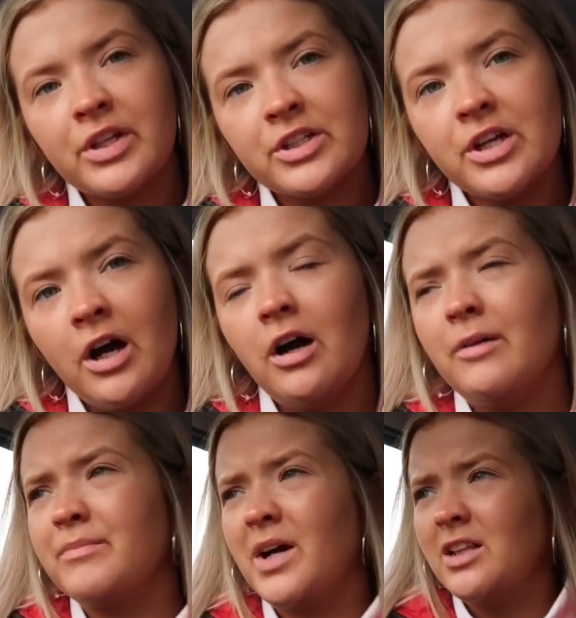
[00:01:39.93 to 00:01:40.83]
Does your?
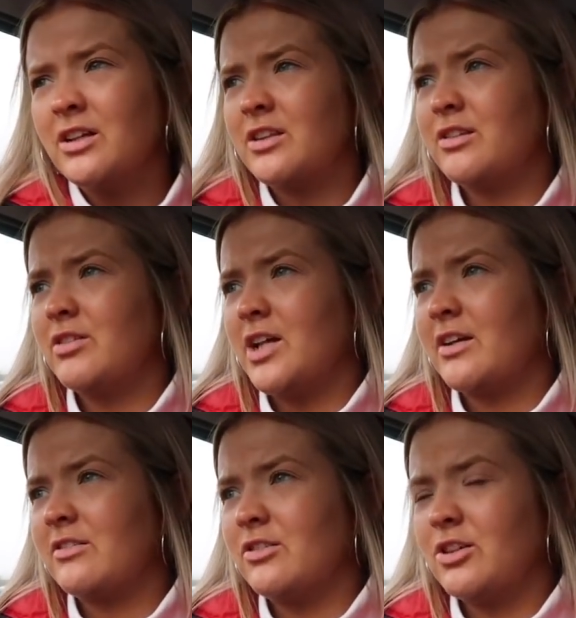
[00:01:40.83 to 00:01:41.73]
I like the
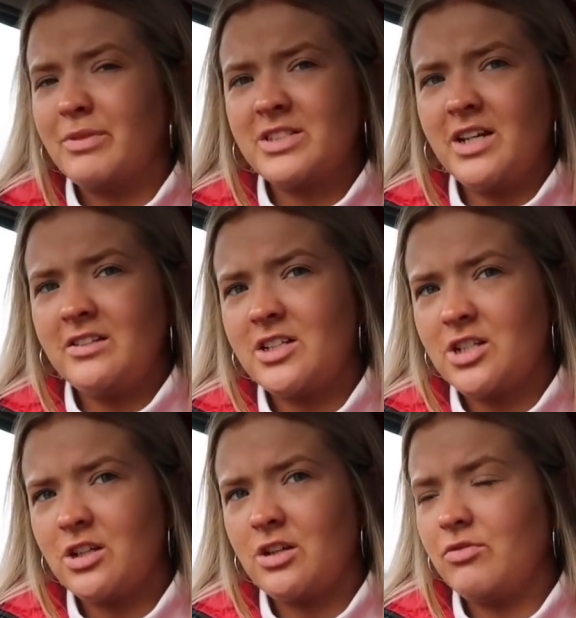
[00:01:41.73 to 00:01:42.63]
relaxed look. My tan actually
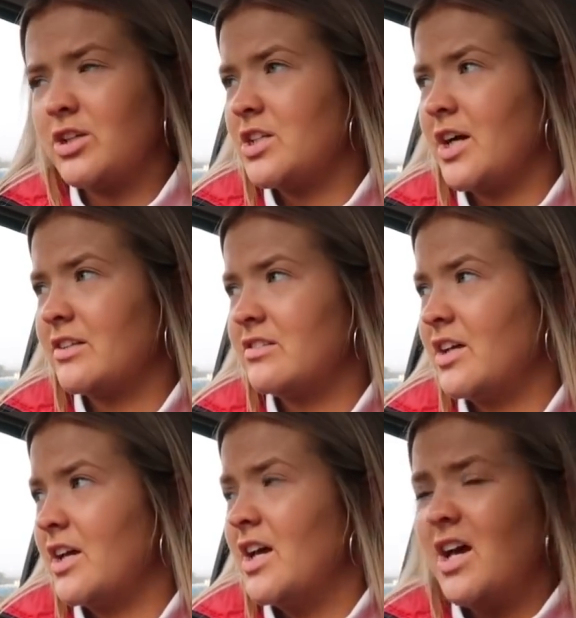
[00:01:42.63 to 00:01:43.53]
looking really dark
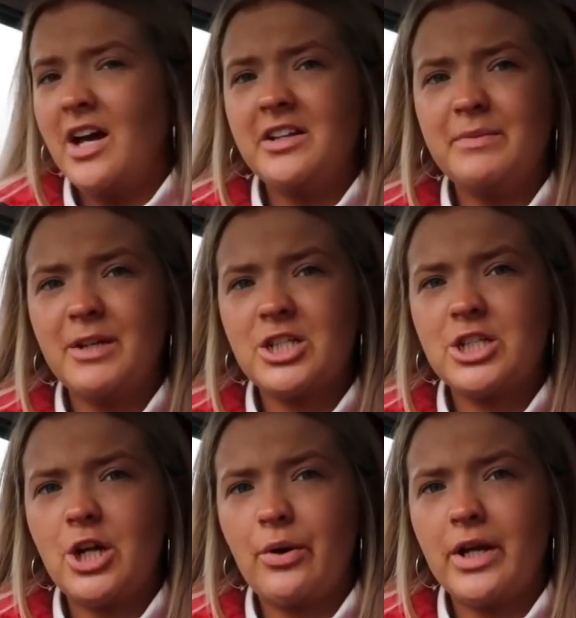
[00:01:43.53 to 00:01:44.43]
today. Need a bit of
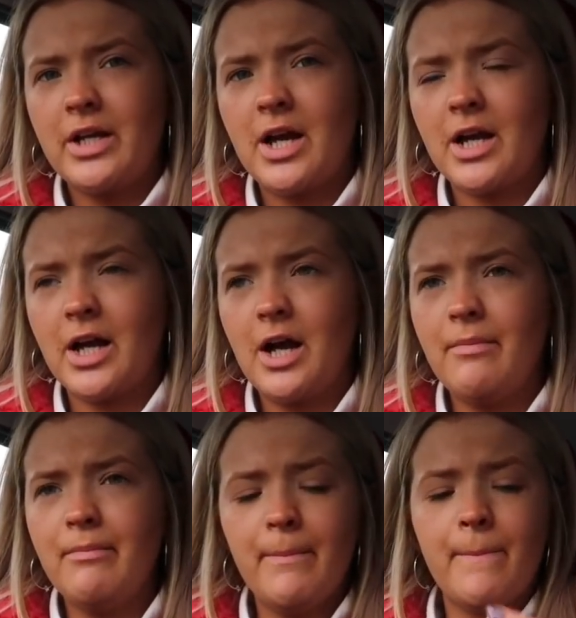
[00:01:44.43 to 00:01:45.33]
showy and go.